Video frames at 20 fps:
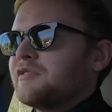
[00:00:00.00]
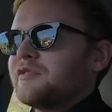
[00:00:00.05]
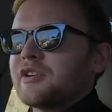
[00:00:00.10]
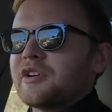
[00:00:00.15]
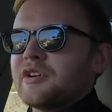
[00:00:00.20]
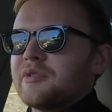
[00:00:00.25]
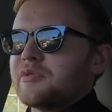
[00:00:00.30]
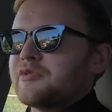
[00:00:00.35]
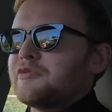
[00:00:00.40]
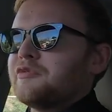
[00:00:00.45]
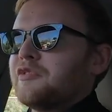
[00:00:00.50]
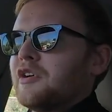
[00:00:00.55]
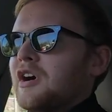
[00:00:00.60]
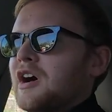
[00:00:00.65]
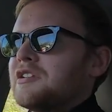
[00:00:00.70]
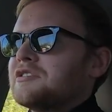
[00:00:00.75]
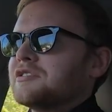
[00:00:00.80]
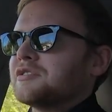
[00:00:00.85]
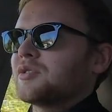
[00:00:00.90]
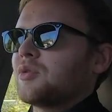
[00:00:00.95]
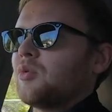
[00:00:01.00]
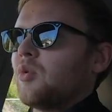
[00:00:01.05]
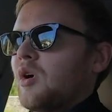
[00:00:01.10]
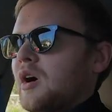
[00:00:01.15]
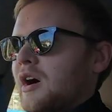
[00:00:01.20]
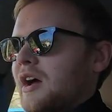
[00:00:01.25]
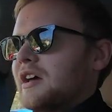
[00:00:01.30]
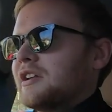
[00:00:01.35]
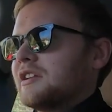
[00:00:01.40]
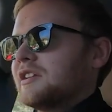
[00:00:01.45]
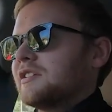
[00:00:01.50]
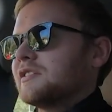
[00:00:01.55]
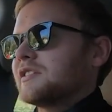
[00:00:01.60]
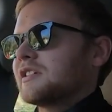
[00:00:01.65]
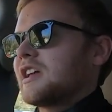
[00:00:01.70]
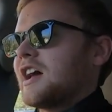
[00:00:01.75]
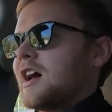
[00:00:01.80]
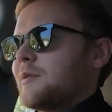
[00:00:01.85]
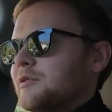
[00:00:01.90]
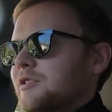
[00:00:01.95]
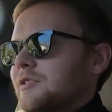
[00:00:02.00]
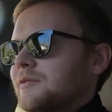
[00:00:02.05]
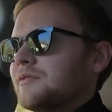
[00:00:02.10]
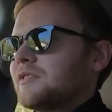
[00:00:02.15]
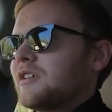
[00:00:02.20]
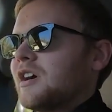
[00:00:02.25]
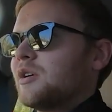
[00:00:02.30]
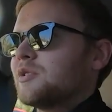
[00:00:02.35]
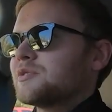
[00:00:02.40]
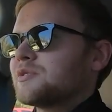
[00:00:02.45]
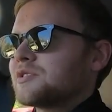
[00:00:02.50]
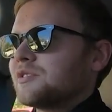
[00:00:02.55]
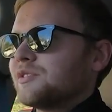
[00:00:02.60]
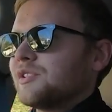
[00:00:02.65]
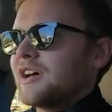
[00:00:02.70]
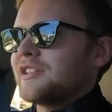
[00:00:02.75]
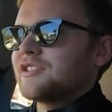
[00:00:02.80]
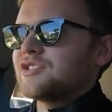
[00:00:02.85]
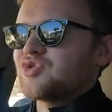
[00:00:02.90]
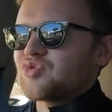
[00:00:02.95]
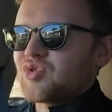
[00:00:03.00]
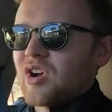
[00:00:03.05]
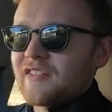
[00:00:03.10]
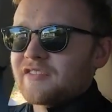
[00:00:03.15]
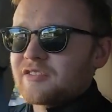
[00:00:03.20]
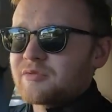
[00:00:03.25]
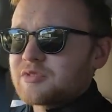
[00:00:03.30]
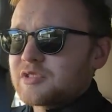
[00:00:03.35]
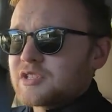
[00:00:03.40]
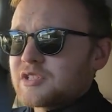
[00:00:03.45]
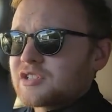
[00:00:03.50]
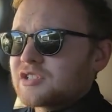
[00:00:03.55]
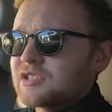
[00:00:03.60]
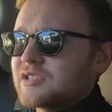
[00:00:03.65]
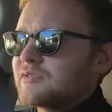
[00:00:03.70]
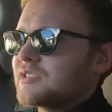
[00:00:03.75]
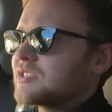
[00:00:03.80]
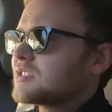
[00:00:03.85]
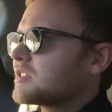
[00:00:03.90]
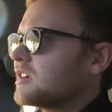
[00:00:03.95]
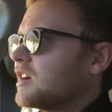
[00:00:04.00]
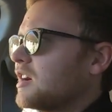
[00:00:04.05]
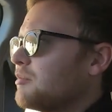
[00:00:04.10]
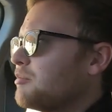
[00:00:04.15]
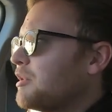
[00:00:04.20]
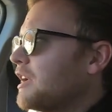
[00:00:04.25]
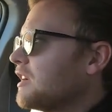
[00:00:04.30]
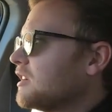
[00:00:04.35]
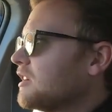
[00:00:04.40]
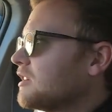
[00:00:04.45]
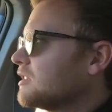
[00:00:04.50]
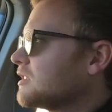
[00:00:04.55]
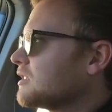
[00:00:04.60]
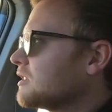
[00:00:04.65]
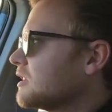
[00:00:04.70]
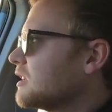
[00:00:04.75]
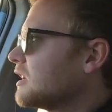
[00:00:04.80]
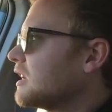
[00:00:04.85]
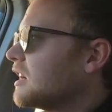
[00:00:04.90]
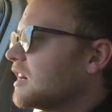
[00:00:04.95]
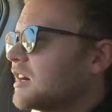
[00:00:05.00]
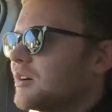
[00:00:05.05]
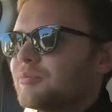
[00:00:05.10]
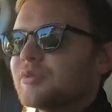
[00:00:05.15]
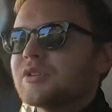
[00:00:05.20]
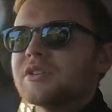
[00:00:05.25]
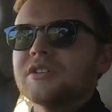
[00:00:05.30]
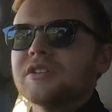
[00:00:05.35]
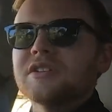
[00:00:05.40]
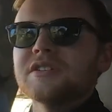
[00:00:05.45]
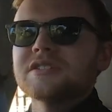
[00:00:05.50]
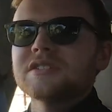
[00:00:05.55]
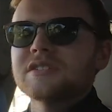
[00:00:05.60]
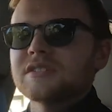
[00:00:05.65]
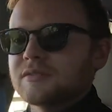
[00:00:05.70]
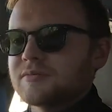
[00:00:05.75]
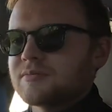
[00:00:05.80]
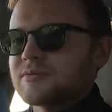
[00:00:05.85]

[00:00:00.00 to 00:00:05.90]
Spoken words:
very refined and quiet in the cabin. I also like the driving position of this car better because the